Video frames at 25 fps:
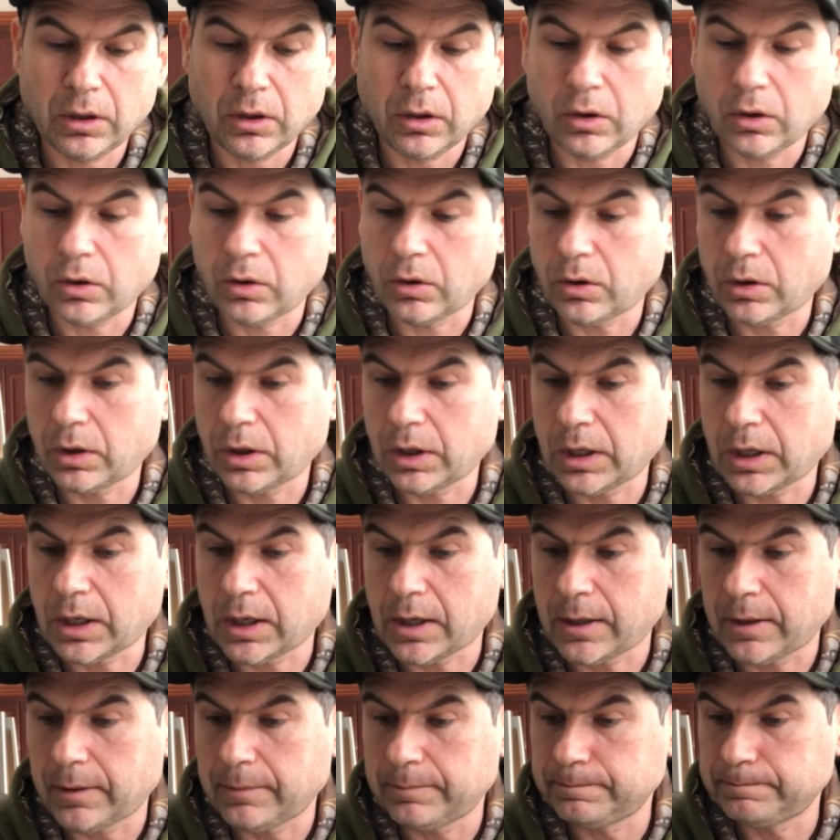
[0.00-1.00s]
or
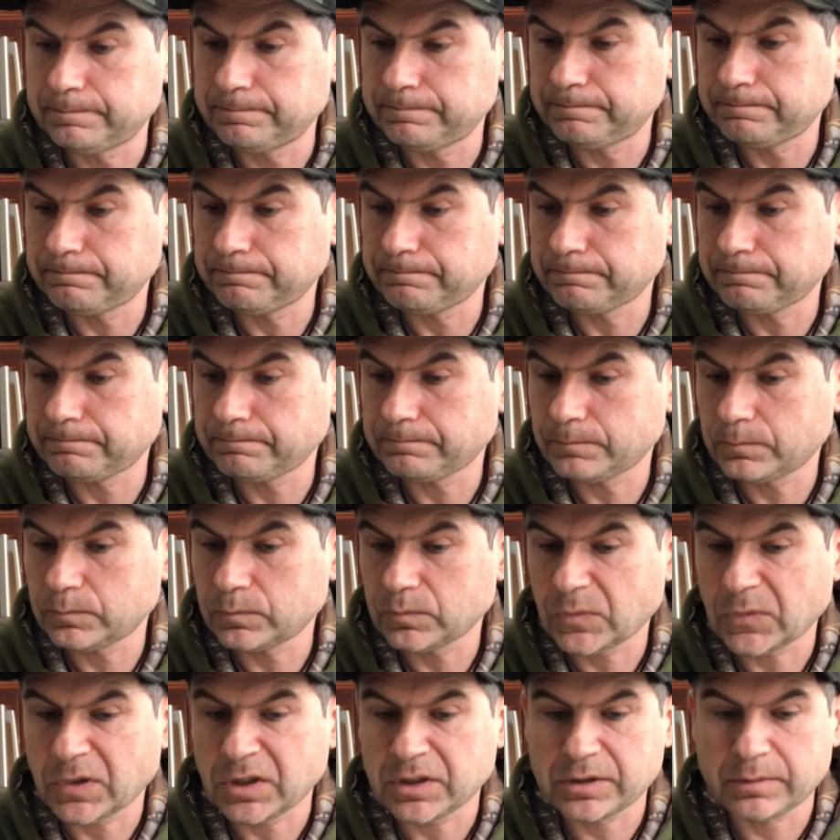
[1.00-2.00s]

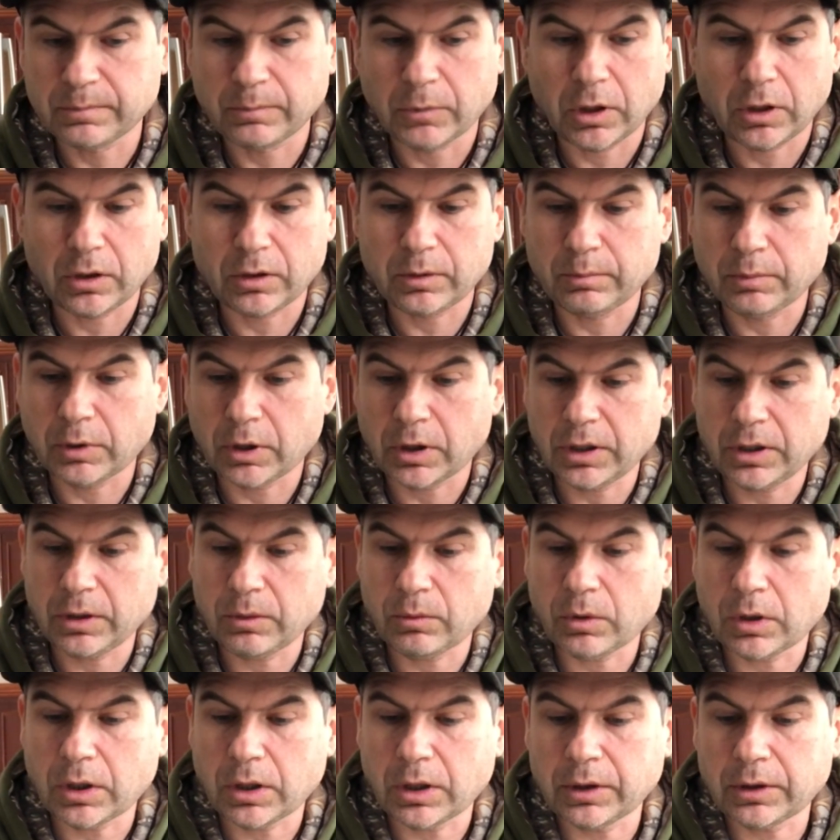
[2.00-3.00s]
a smaller body of
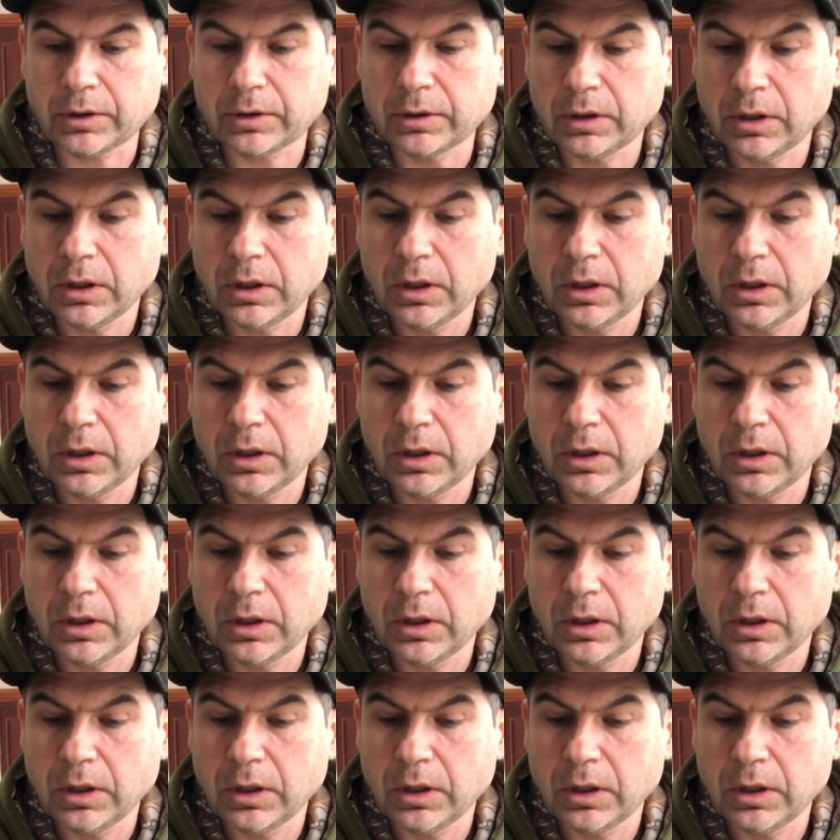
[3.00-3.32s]
water.